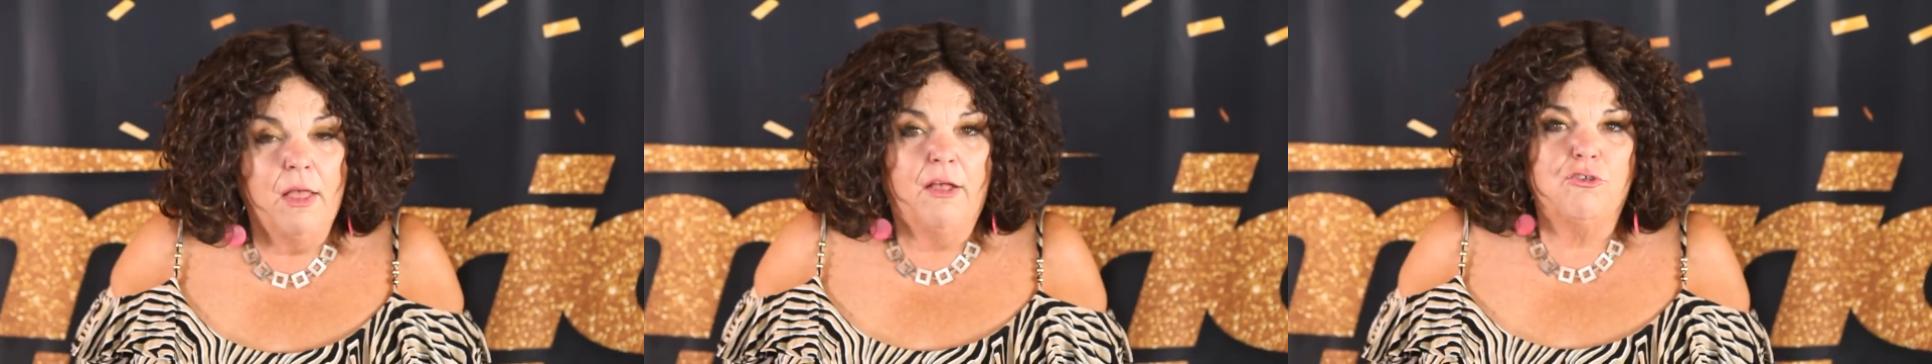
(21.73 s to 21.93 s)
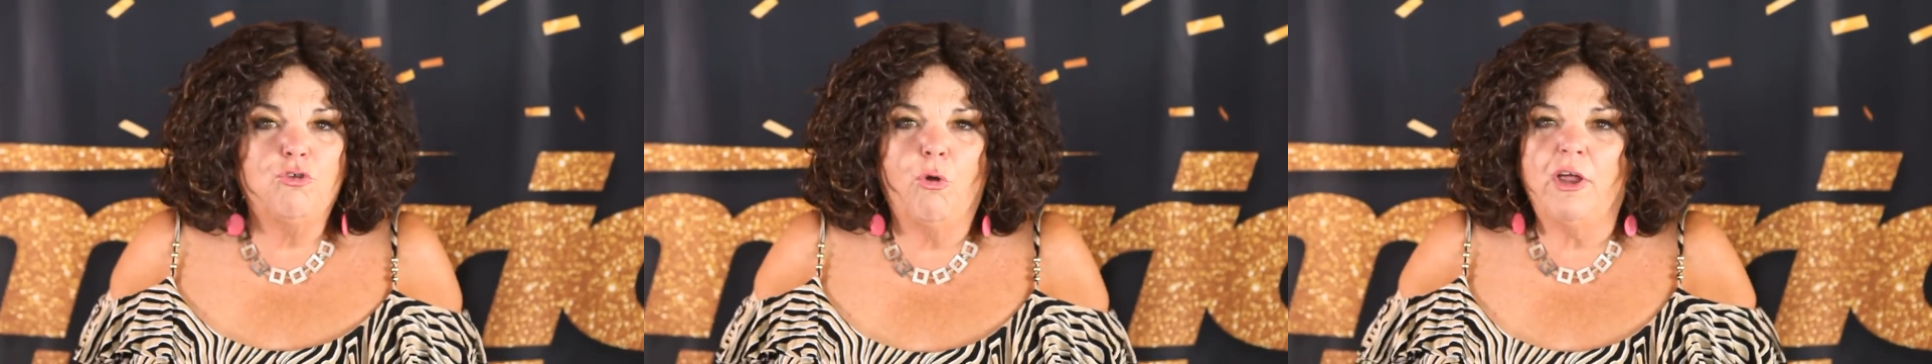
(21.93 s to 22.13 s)

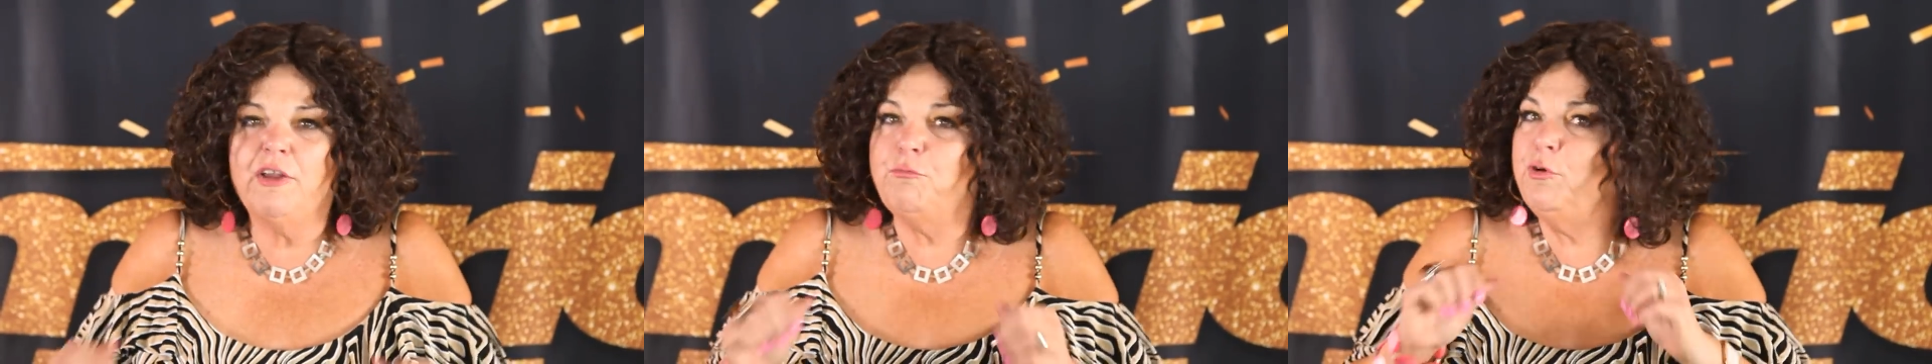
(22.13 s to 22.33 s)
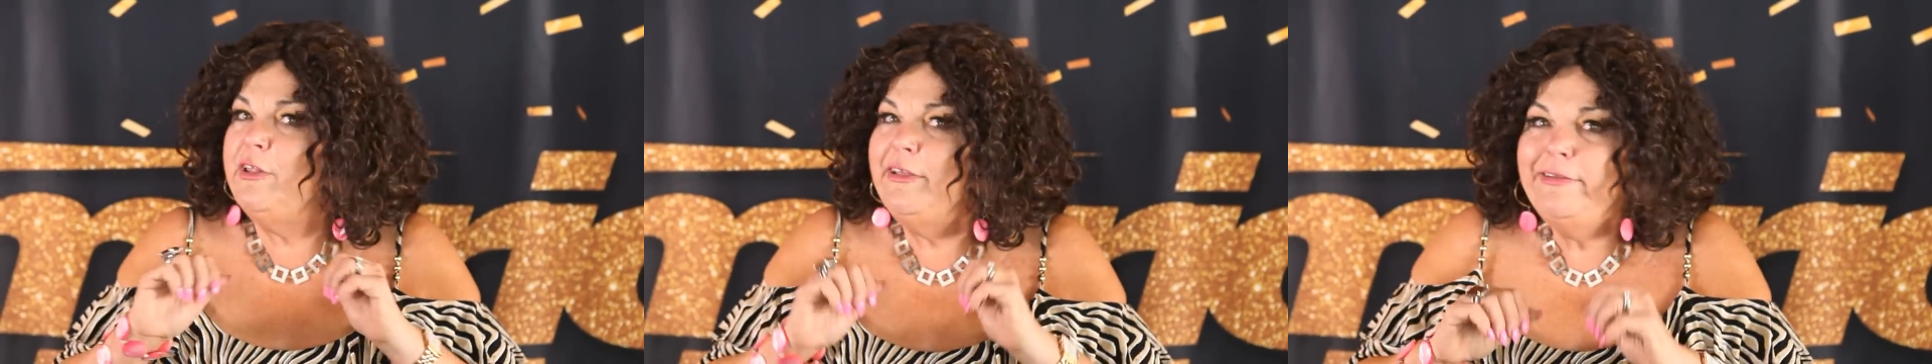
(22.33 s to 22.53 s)
So I
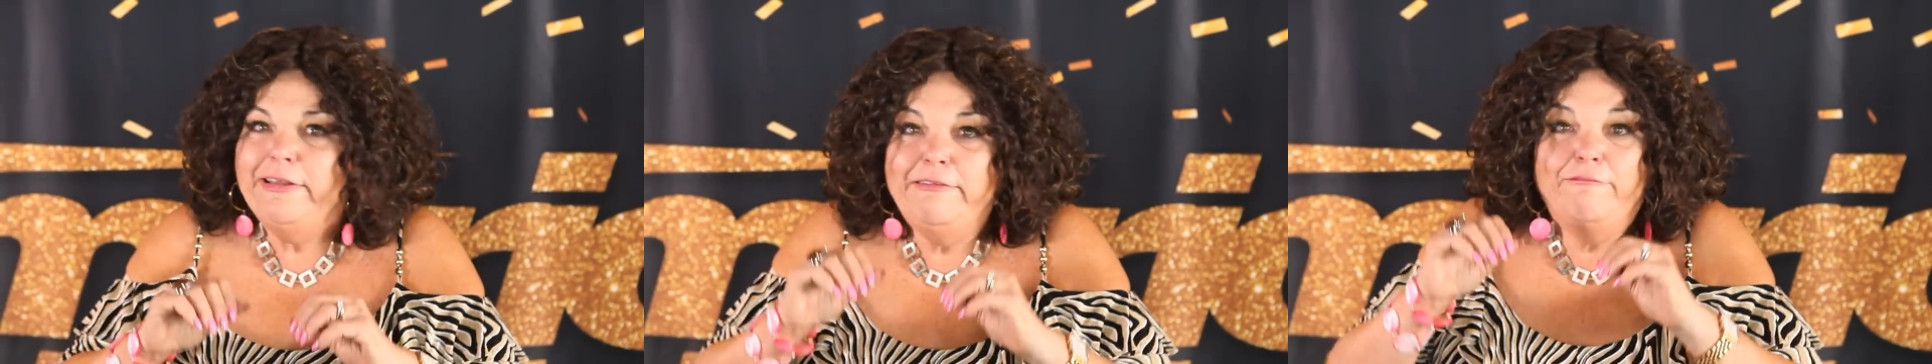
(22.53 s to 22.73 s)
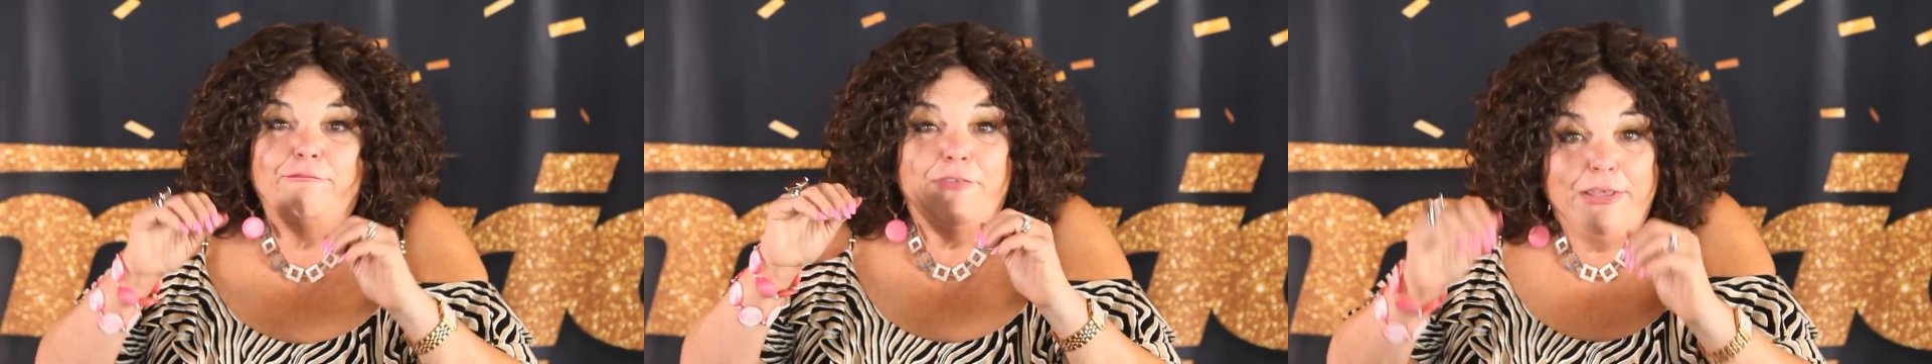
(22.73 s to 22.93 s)
really
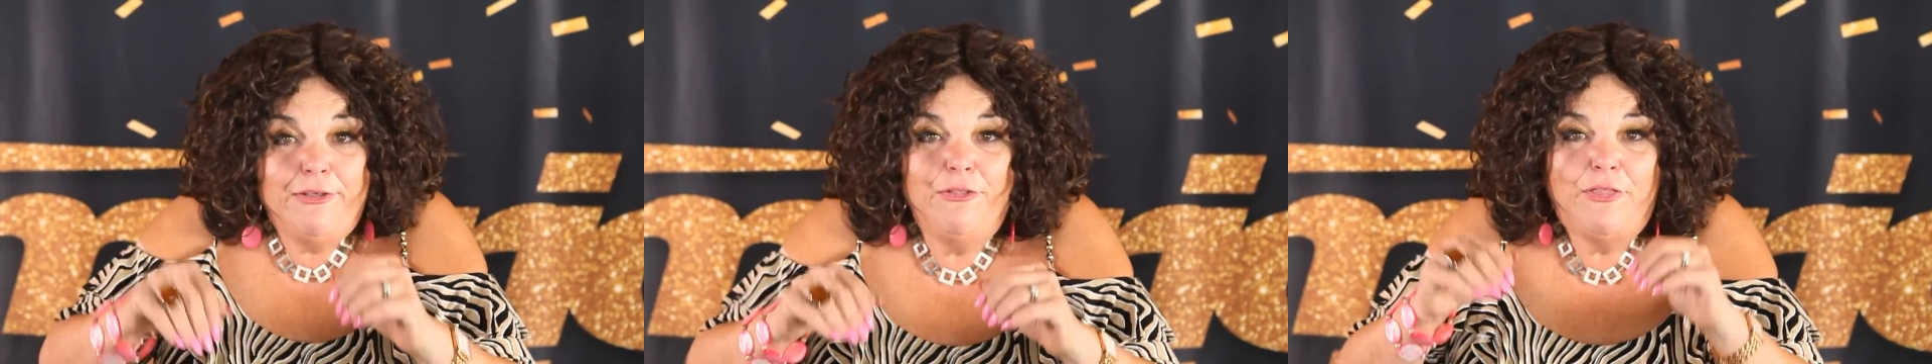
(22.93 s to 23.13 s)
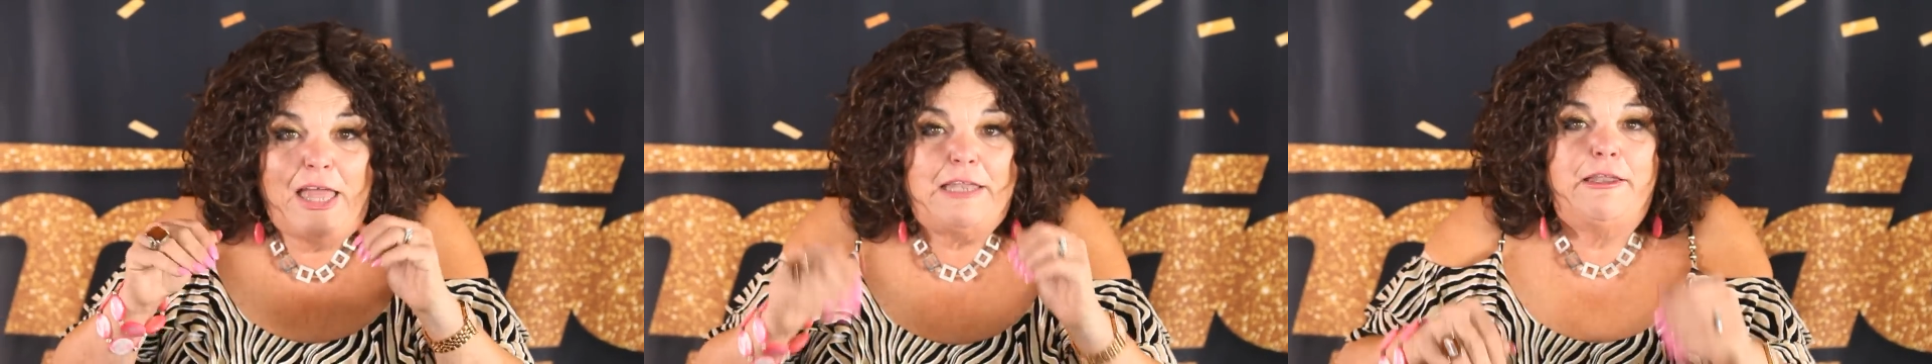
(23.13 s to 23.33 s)
didn't
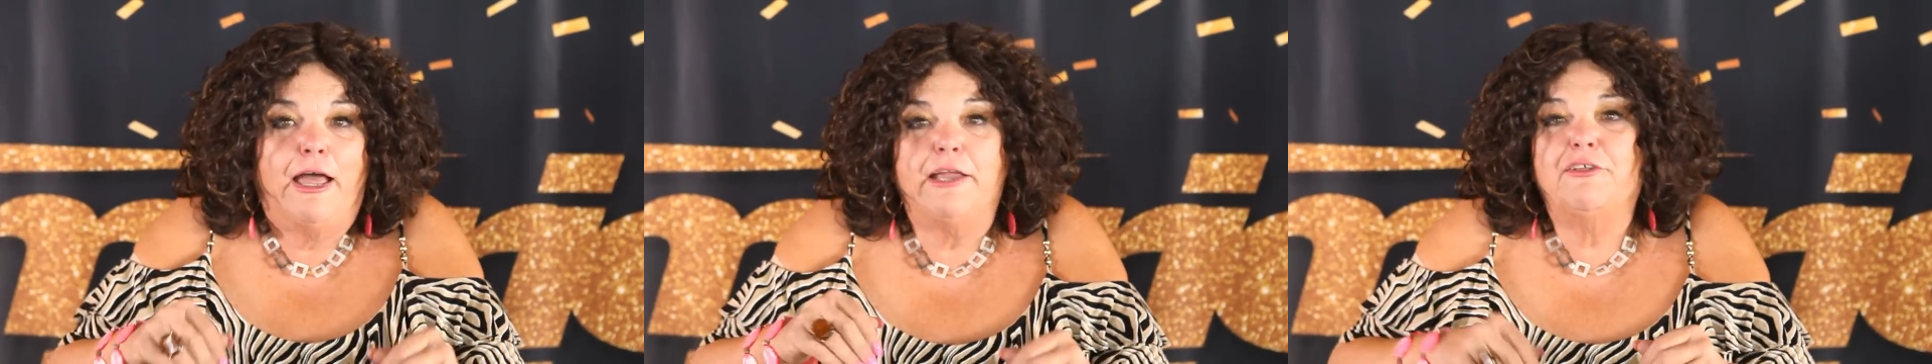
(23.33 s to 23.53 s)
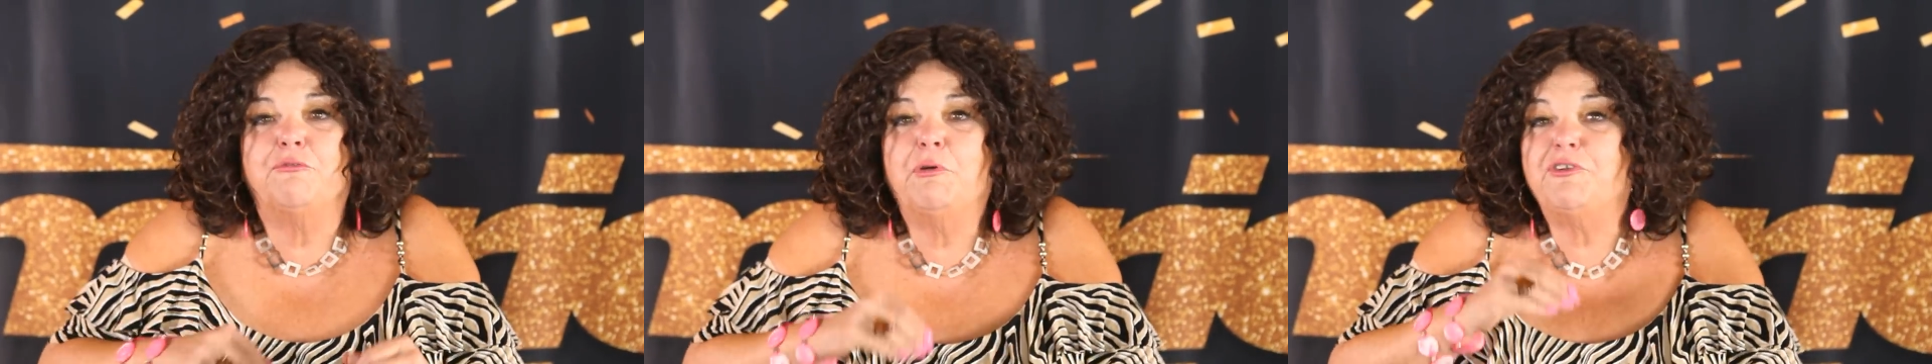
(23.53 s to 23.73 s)
feel that
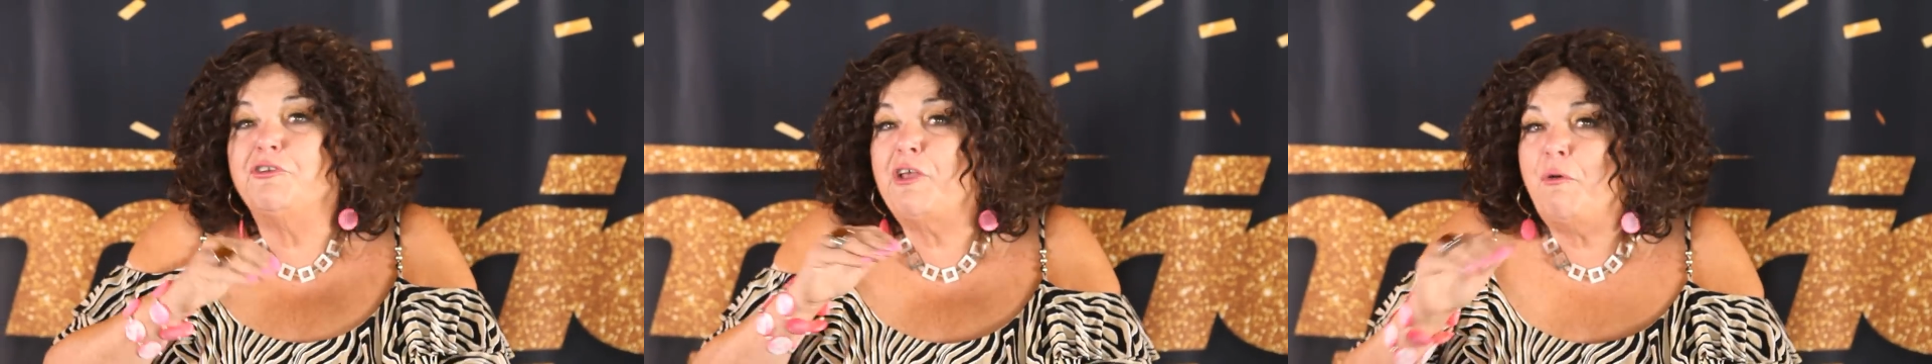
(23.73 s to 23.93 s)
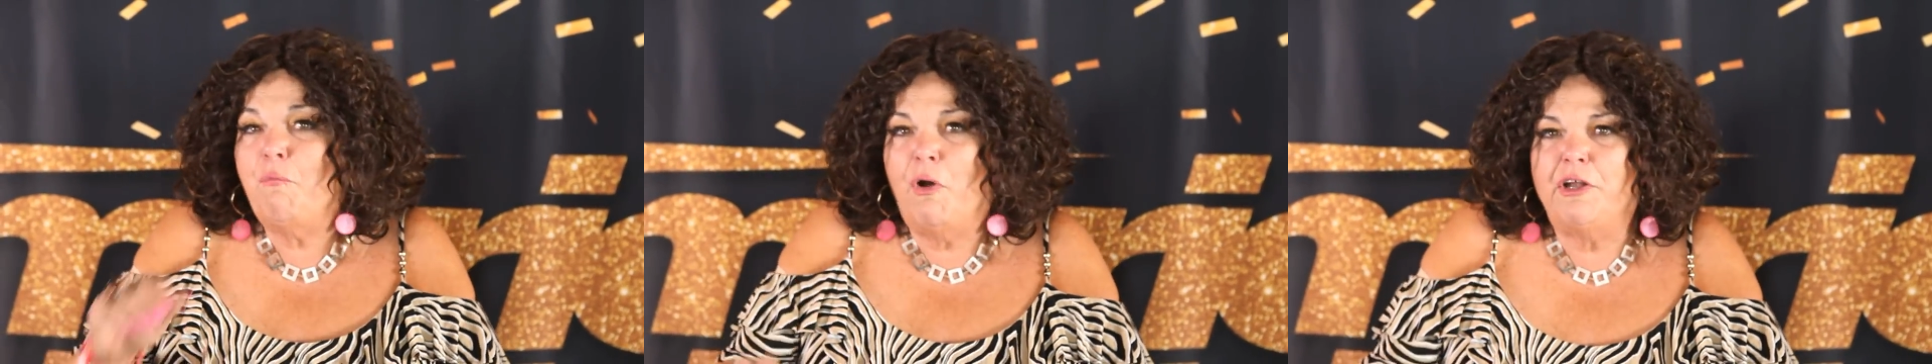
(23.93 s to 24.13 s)
night as much as
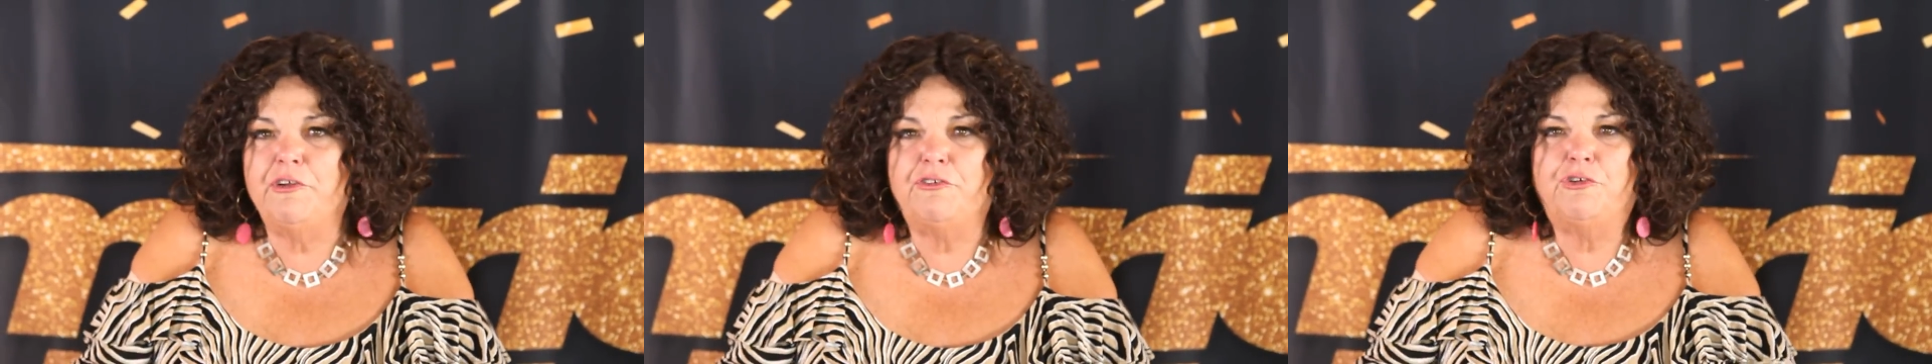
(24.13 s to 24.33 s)
I wanted